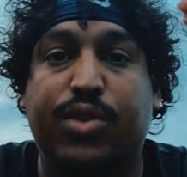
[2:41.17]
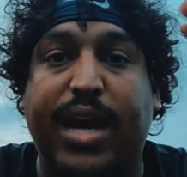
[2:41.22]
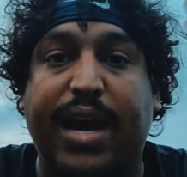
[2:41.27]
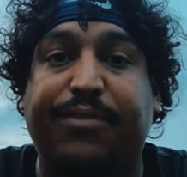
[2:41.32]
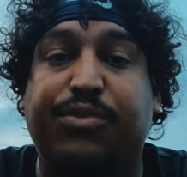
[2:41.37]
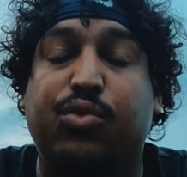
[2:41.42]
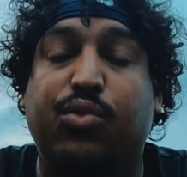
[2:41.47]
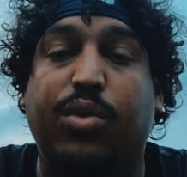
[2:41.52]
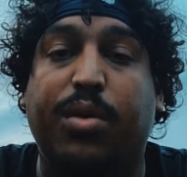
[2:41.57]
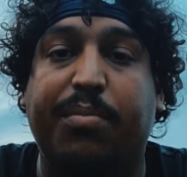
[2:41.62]
You
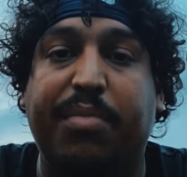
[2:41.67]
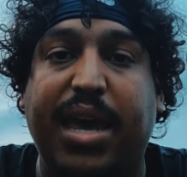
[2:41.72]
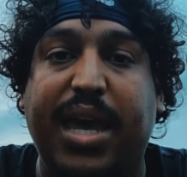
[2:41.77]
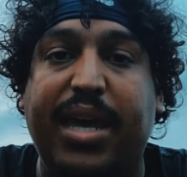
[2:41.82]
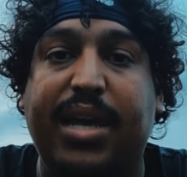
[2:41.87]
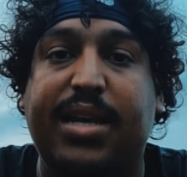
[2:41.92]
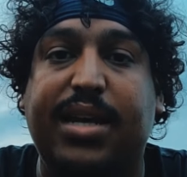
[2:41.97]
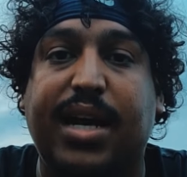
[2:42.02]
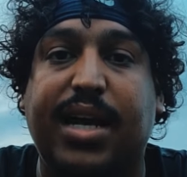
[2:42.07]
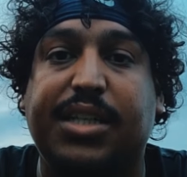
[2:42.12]
have to
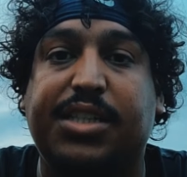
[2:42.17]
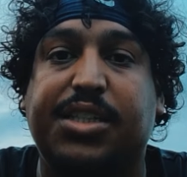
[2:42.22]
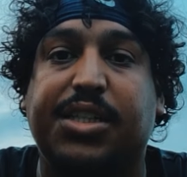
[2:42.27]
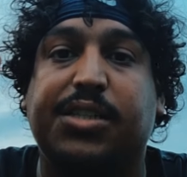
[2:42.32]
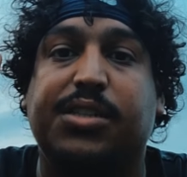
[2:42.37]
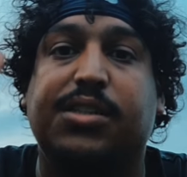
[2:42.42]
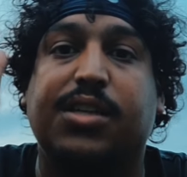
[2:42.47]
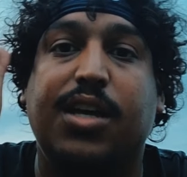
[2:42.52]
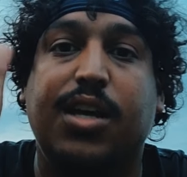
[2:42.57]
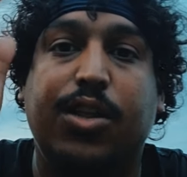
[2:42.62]
remain
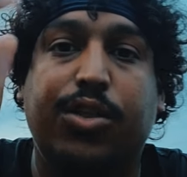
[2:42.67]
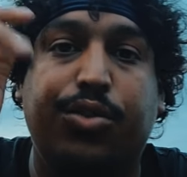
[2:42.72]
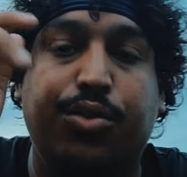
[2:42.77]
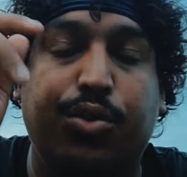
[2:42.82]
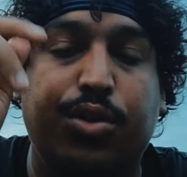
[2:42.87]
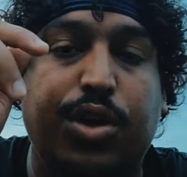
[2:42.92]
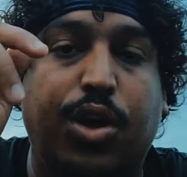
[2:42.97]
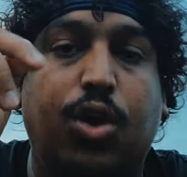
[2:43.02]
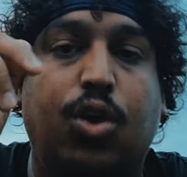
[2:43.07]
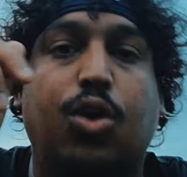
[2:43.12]
conscious
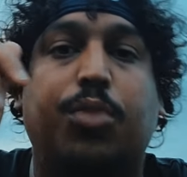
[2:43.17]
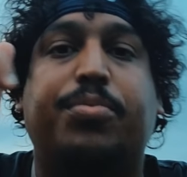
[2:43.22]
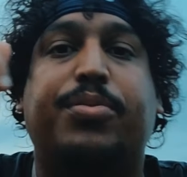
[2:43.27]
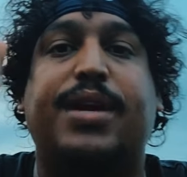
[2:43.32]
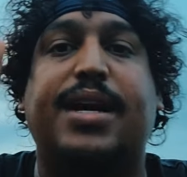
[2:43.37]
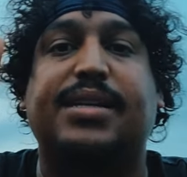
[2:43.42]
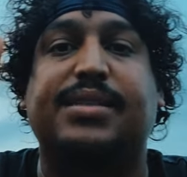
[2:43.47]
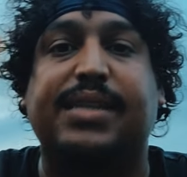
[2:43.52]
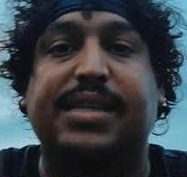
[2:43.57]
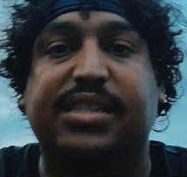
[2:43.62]
through the whole
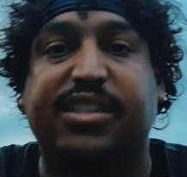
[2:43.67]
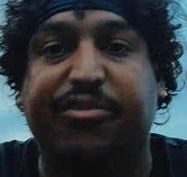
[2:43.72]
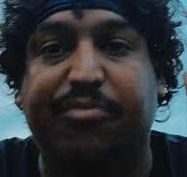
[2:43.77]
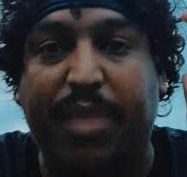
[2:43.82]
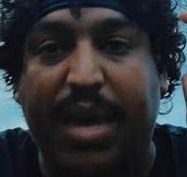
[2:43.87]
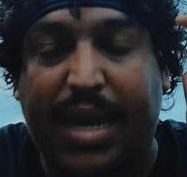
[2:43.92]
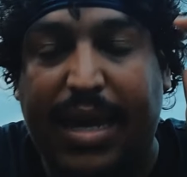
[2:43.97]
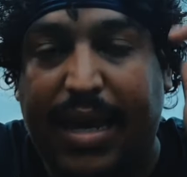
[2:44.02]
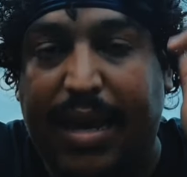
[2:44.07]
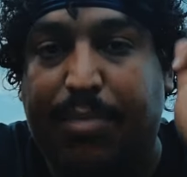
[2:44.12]
process
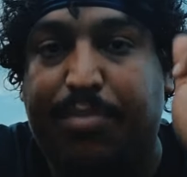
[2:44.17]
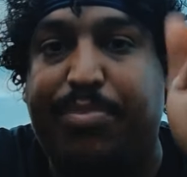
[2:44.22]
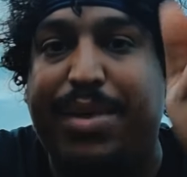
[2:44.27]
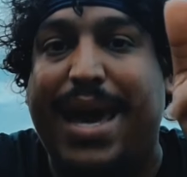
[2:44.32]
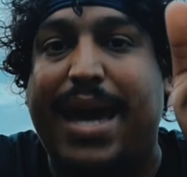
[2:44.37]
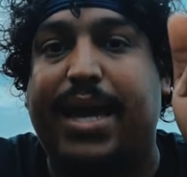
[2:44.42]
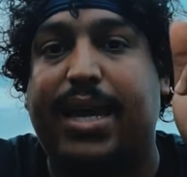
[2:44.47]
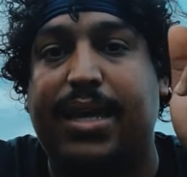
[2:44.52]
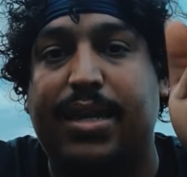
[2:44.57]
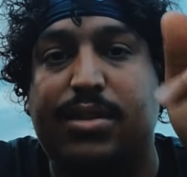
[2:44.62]
of making it
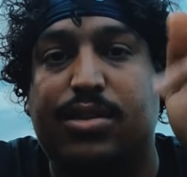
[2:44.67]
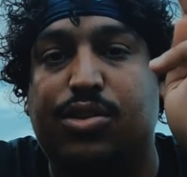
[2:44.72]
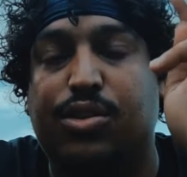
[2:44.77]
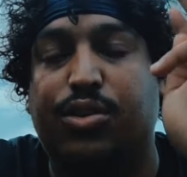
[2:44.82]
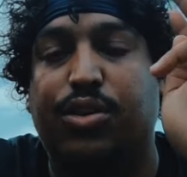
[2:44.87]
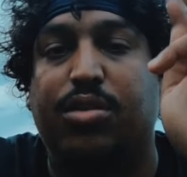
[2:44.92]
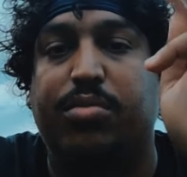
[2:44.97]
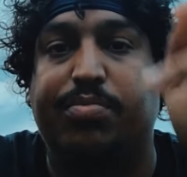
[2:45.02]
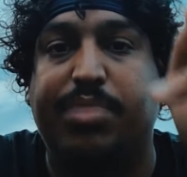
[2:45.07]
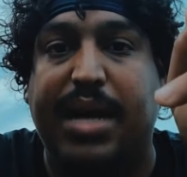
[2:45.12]
back
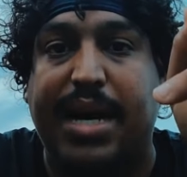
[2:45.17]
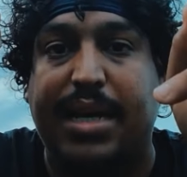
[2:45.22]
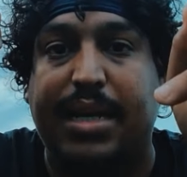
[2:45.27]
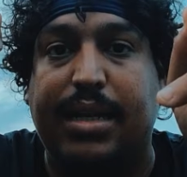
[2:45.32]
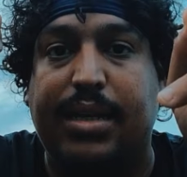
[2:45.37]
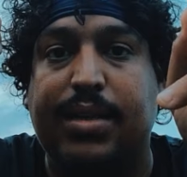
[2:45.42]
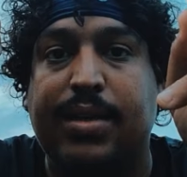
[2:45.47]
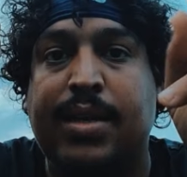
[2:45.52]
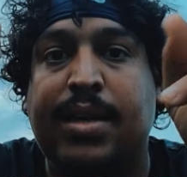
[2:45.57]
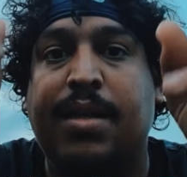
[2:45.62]
into your
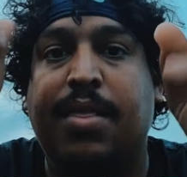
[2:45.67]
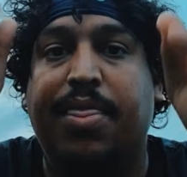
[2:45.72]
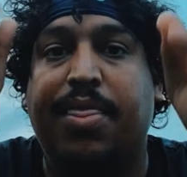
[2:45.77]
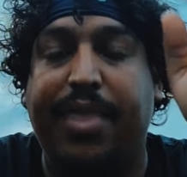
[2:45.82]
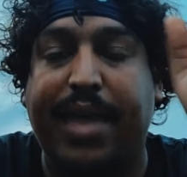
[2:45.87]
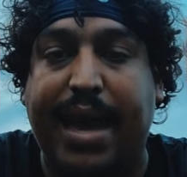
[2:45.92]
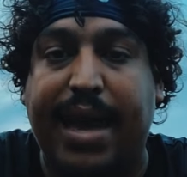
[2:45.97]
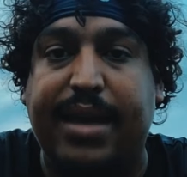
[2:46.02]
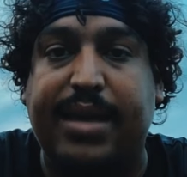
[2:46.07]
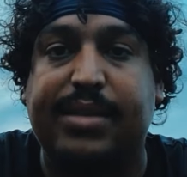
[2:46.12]
body
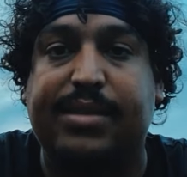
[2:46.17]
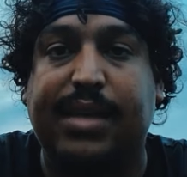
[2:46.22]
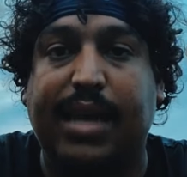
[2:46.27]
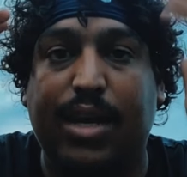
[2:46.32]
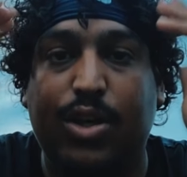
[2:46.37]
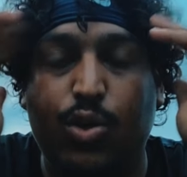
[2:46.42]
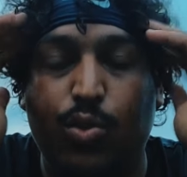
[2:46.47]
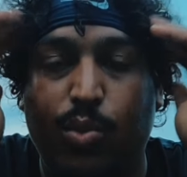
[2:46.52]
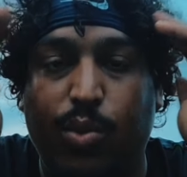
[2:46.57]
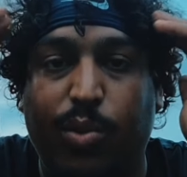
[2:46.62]
that
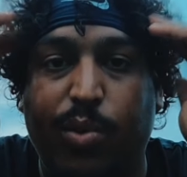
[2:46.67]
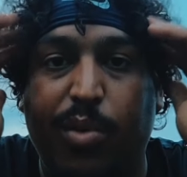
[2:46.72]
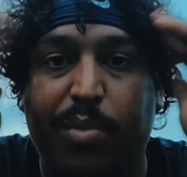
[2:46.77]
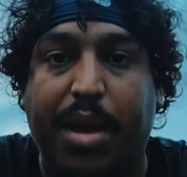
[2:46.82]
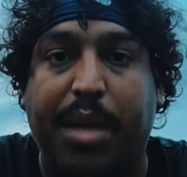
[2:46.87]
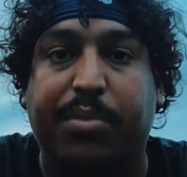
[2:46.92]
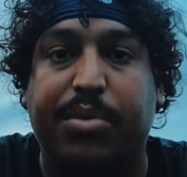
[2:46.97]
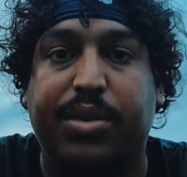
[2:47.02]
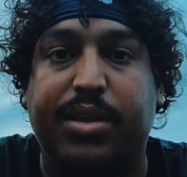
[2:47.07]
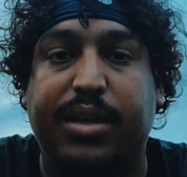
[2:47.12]
is how you will
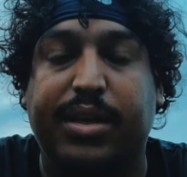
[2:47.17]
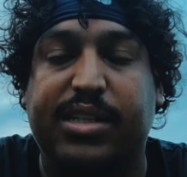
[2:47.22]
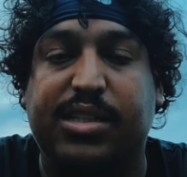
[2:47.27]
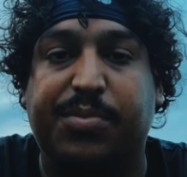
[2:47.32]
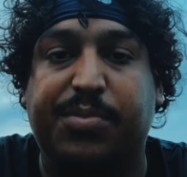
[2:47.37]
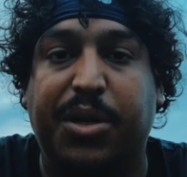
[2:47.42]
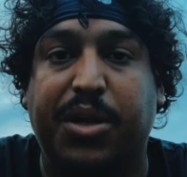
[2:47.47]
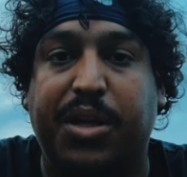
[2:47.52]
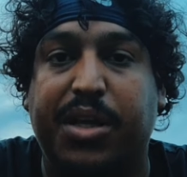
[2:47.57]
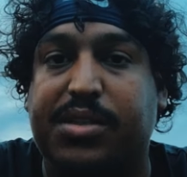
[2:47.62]
remember the
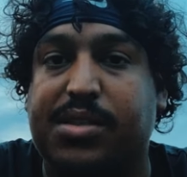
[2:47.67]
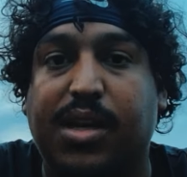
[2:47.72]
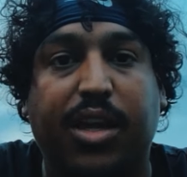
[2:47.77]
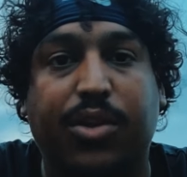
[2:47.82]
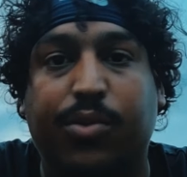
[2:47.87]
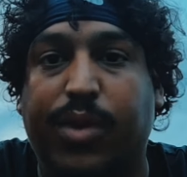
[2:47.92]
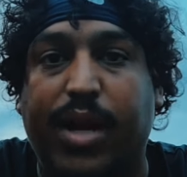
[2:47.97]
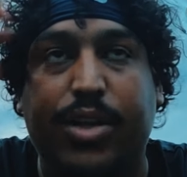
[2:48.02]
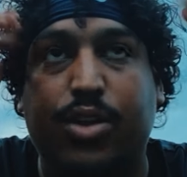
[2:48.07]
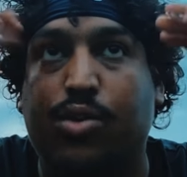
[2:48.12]
experience.
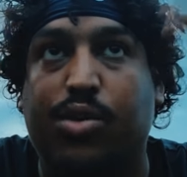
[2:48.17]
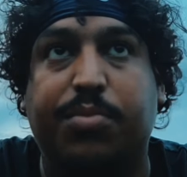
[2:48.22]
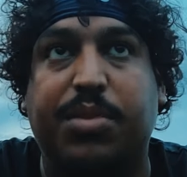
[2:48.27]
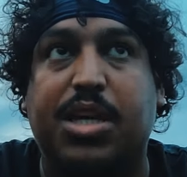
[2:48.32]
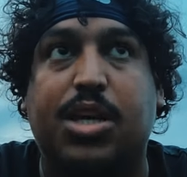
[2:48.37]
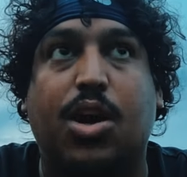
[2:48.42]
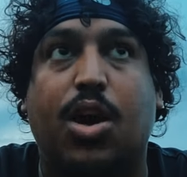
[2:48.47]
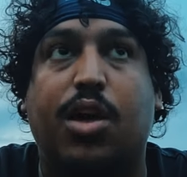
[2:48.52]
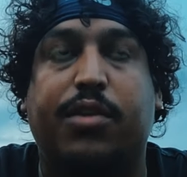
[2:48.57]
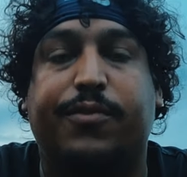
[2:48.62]
Otherwise, you
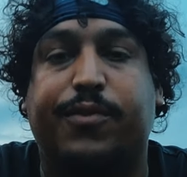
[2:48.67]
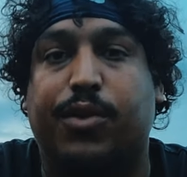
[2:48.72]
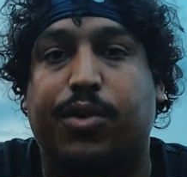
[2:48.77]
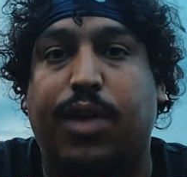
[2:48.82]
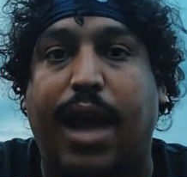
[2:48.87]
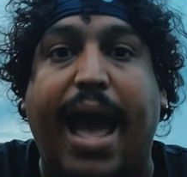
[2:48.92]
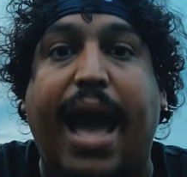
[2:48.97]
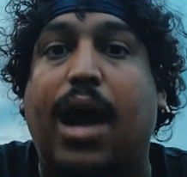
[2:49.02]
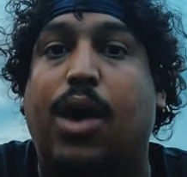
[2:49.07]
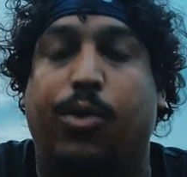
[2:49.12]
could be gone
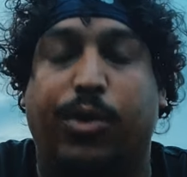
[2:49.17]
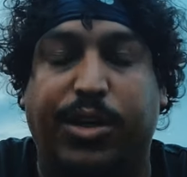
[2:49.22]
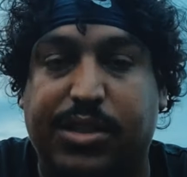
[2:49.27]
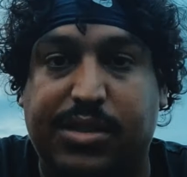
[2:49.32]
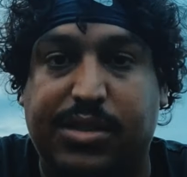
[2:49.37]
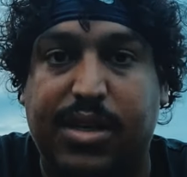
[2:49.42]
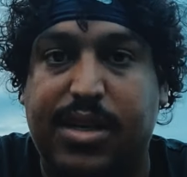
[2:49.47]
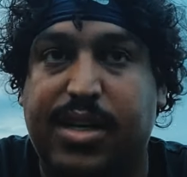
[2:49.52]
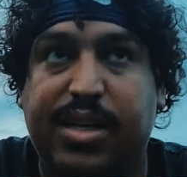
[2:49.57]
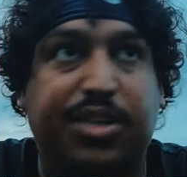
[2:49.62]
for
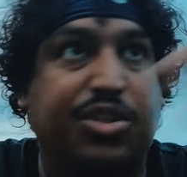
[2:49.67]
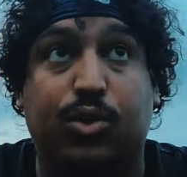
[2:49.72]
hours.